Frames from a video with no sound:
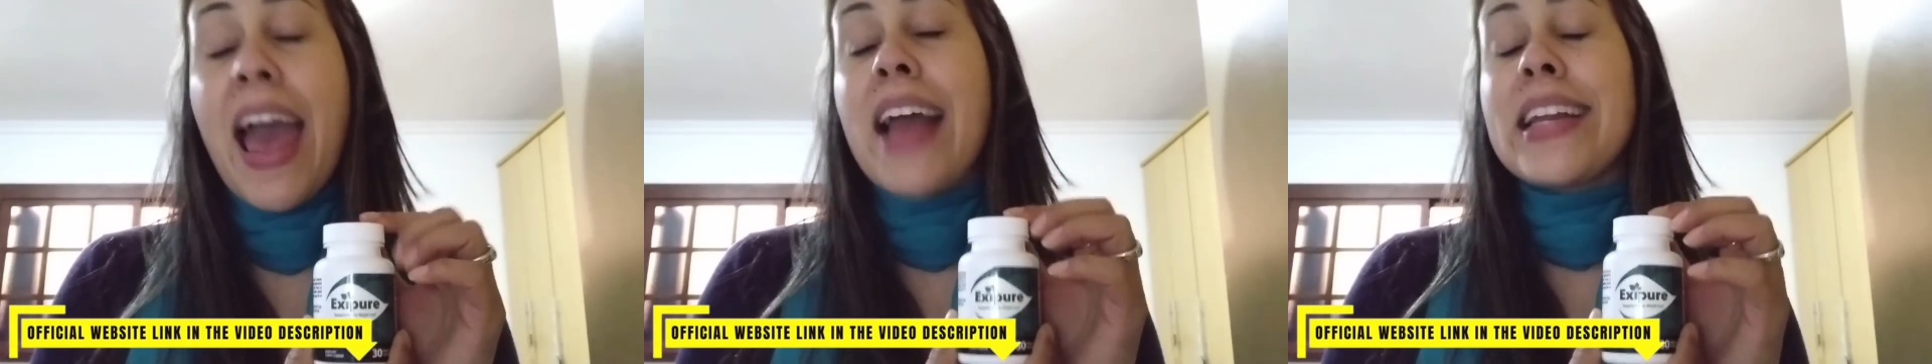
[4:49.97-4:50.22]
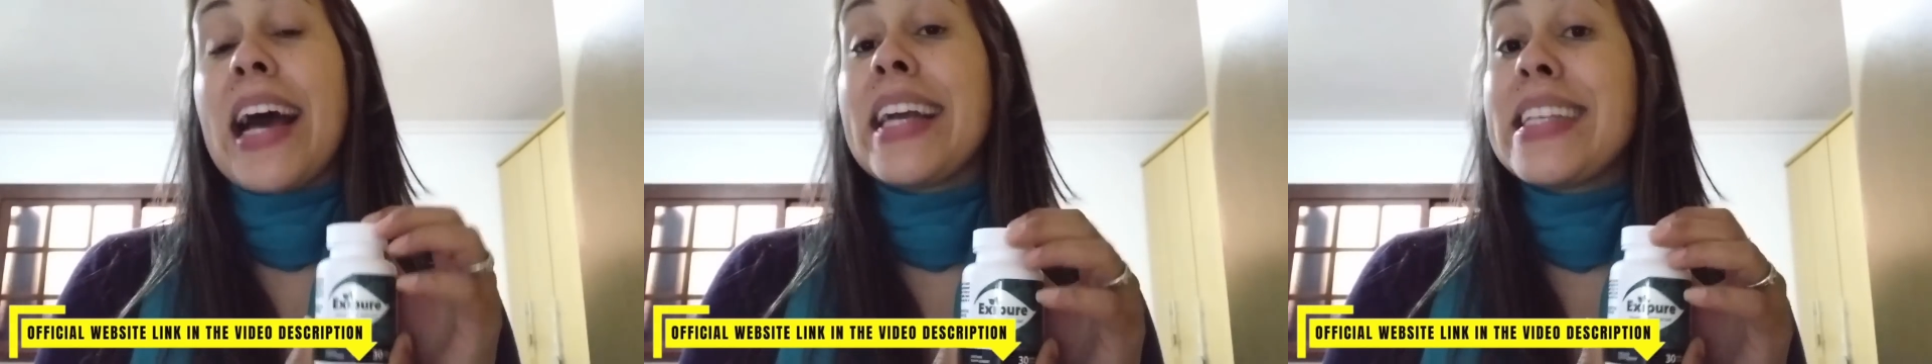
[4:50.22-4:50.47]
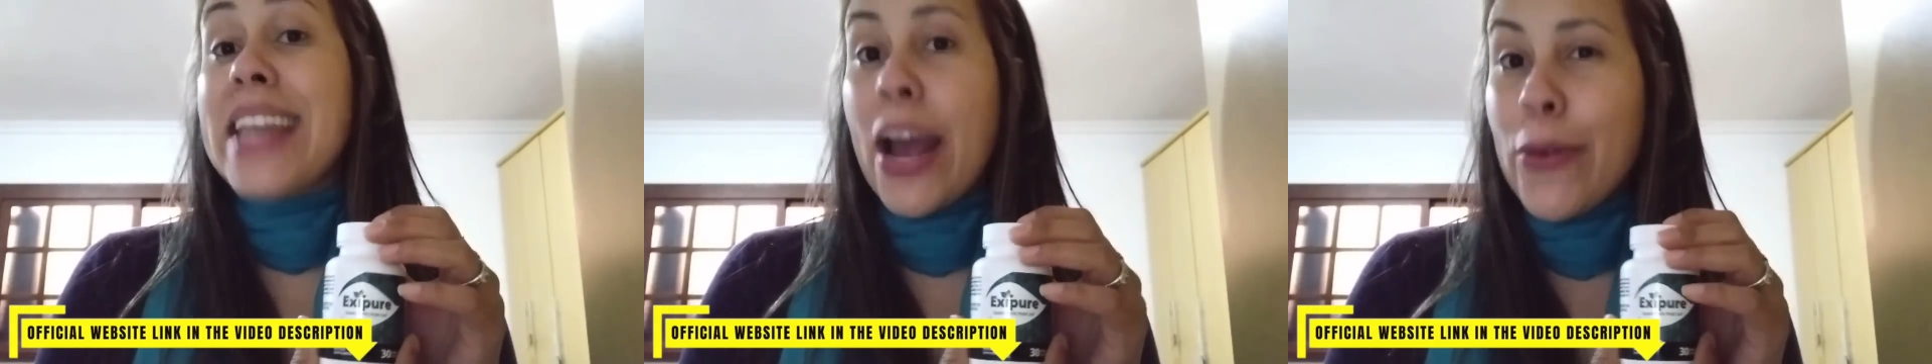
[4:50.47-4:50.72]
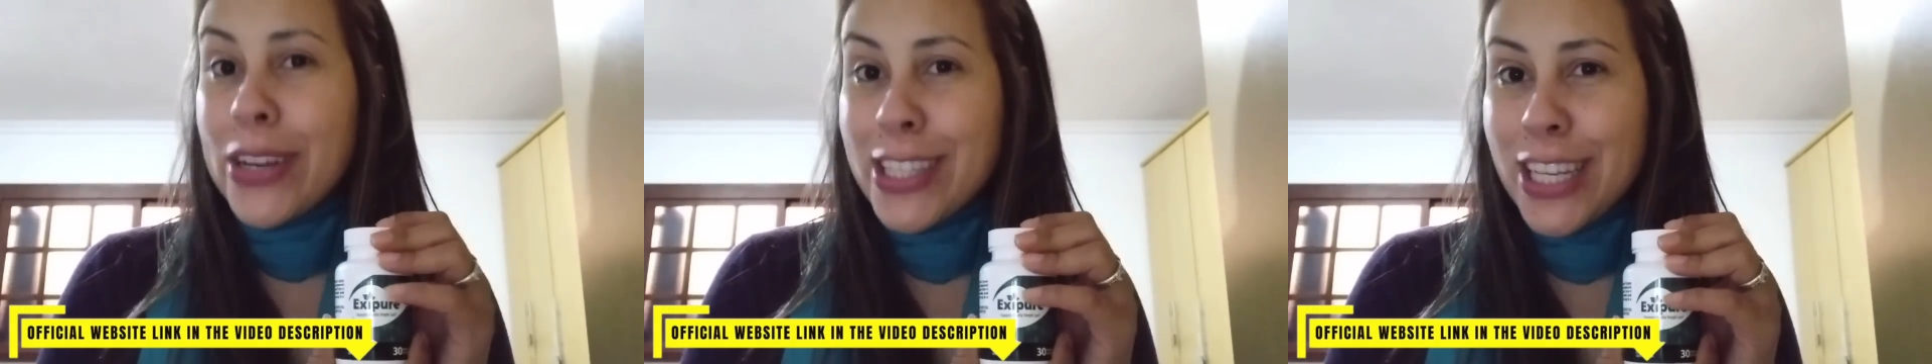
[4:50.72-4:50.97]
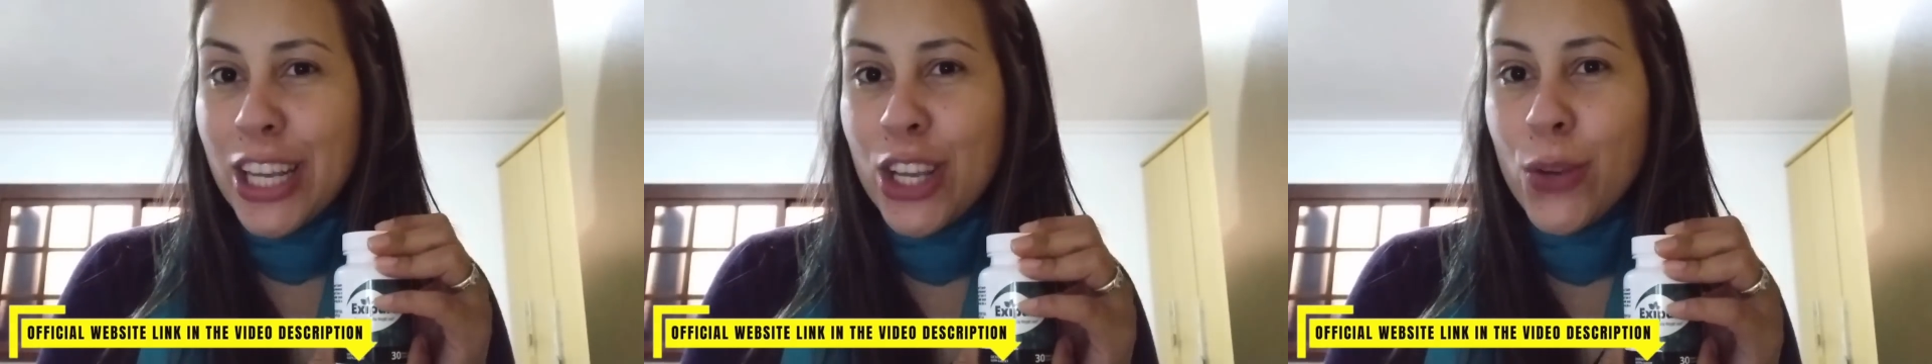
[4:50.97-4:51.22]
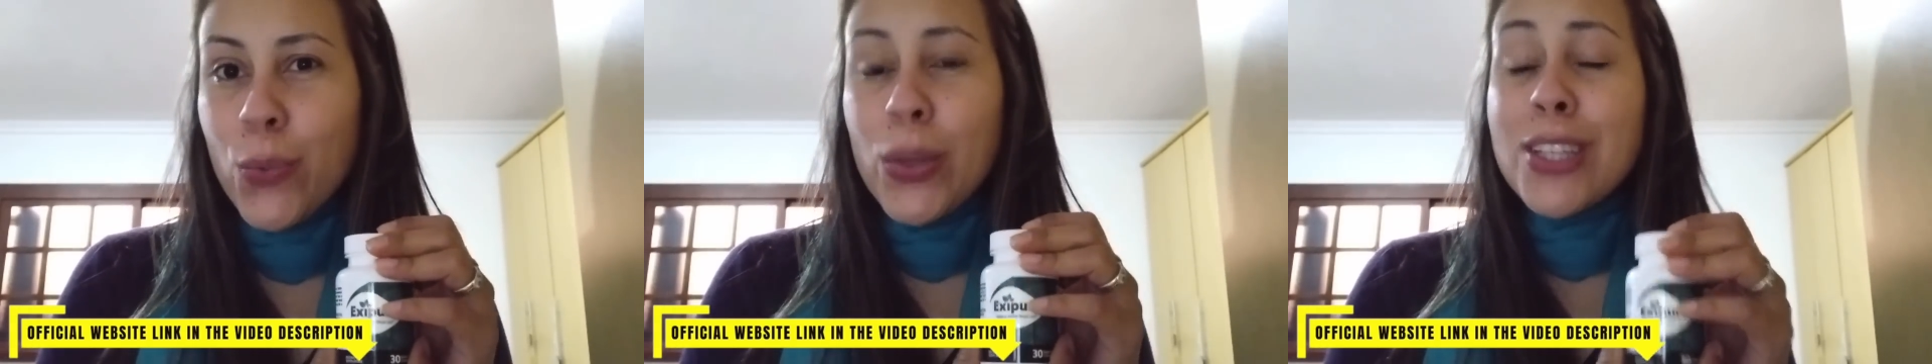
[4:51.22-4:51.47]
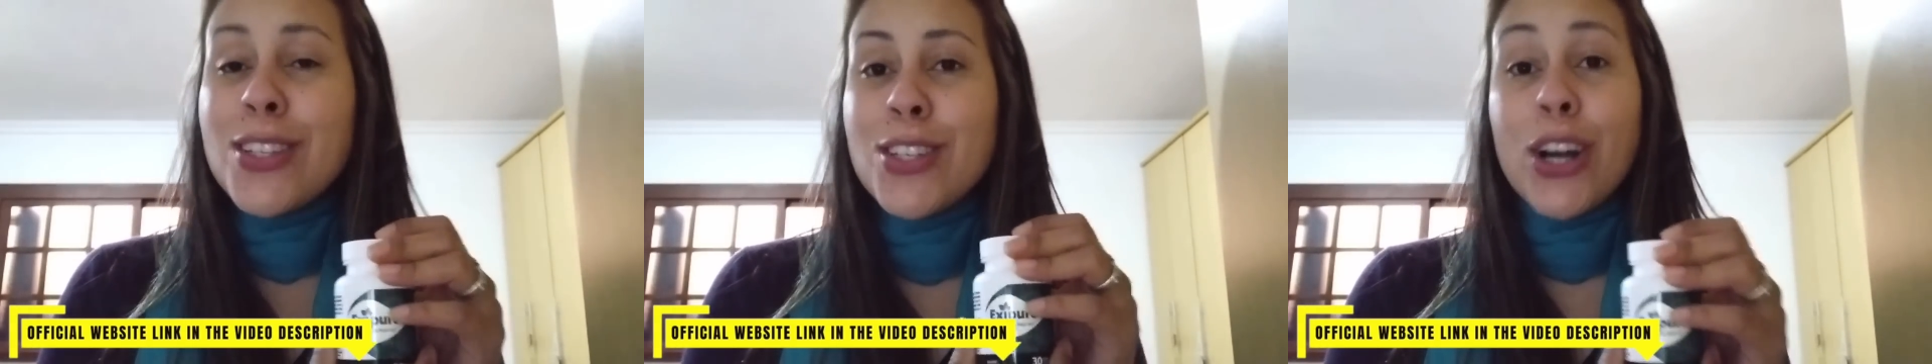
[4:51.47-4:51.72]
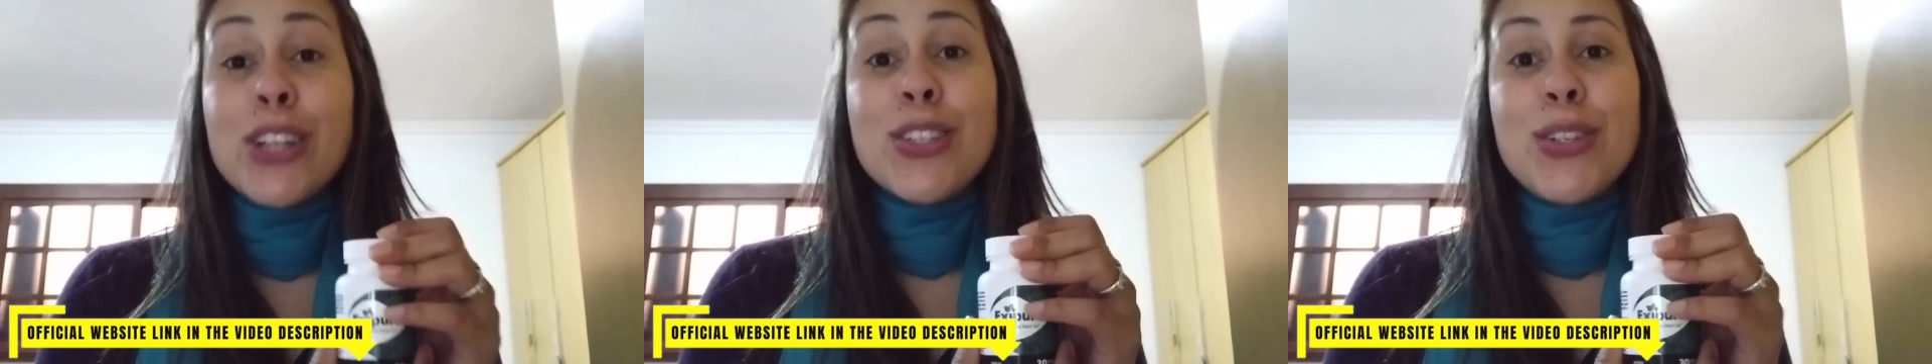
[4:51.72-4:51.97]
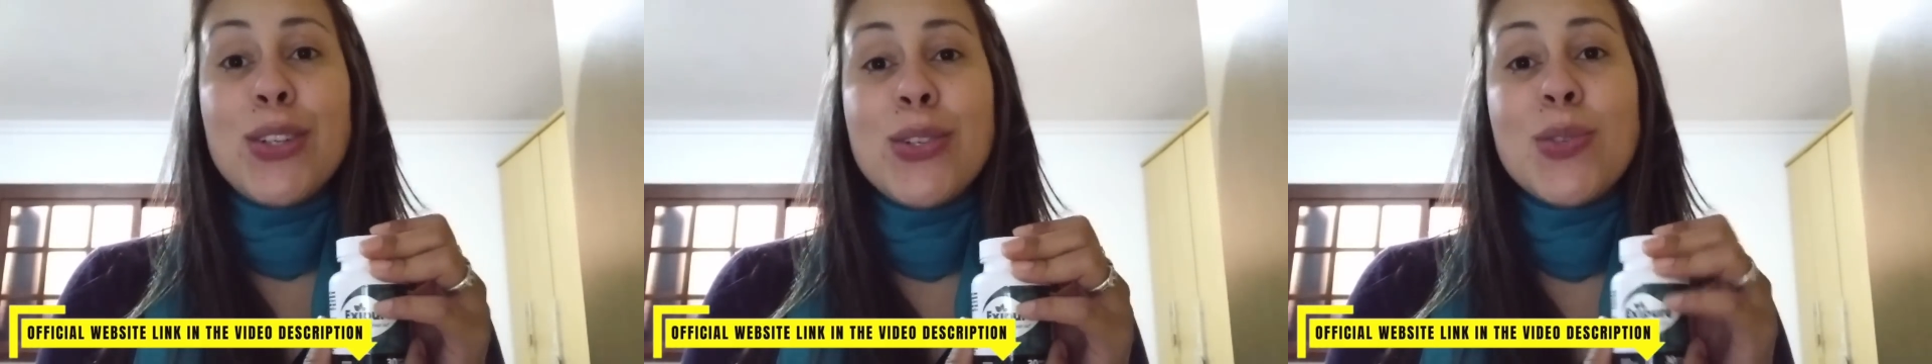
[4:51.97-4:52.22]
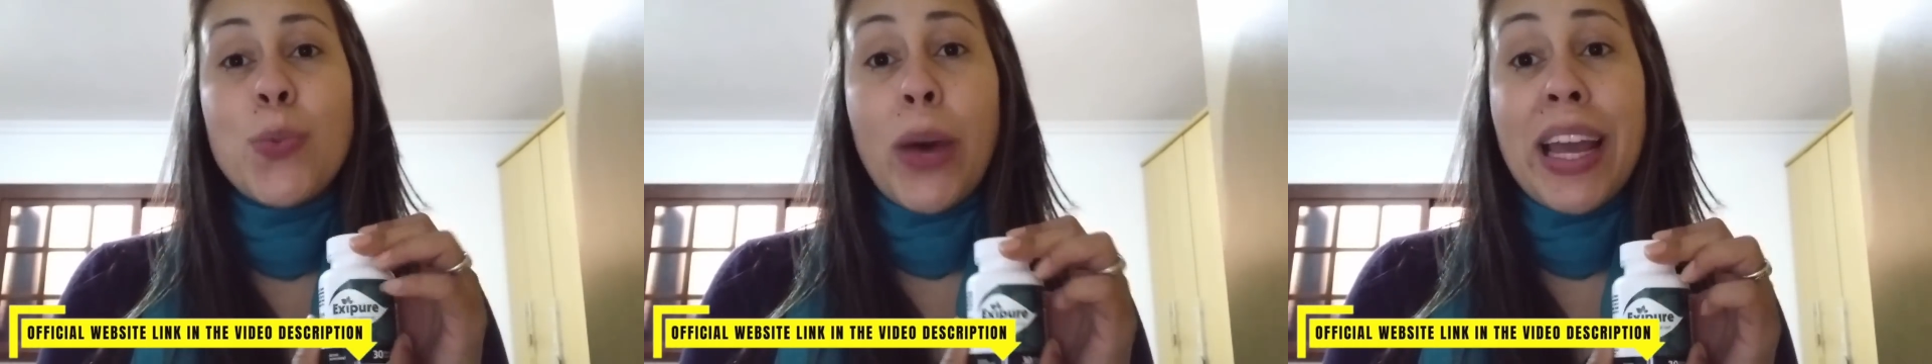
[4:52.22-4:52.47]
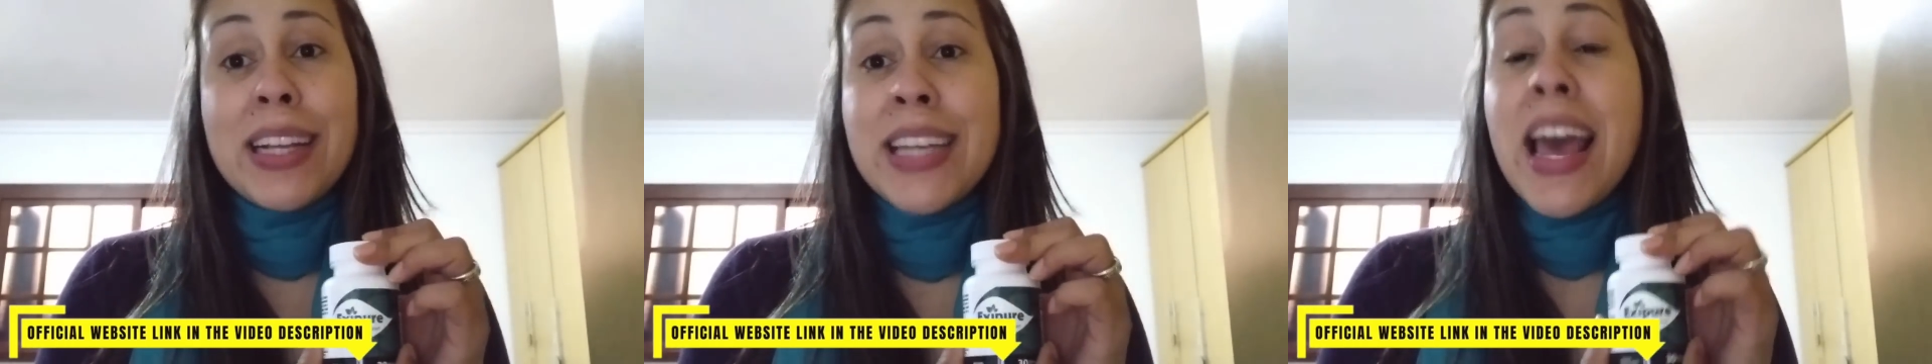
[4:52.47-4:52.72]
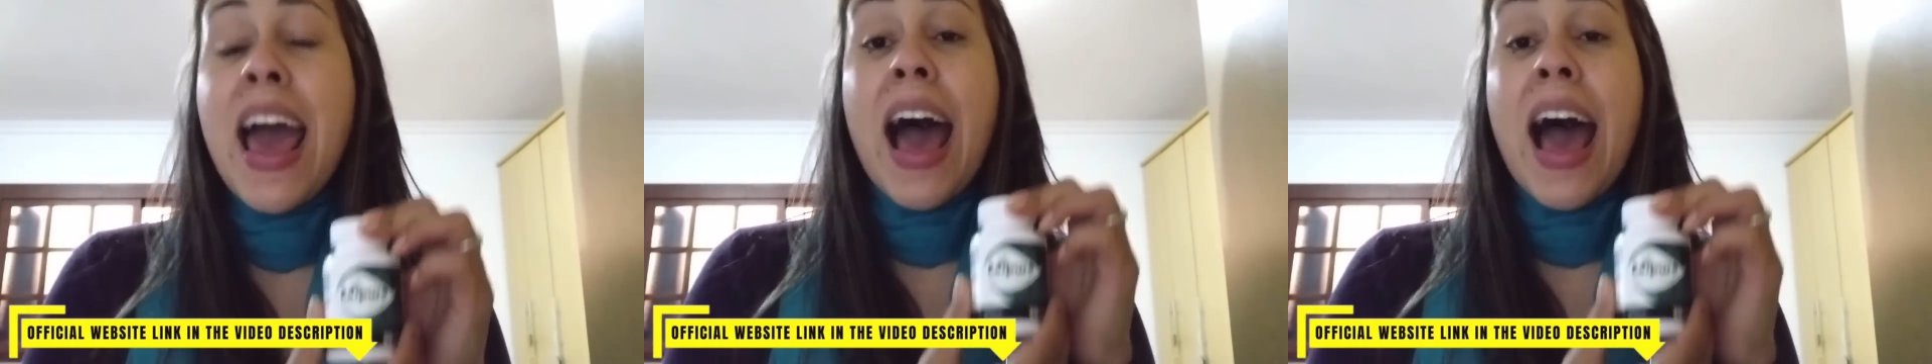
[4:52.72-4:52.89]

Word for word: And I guarantee you will start to lose weight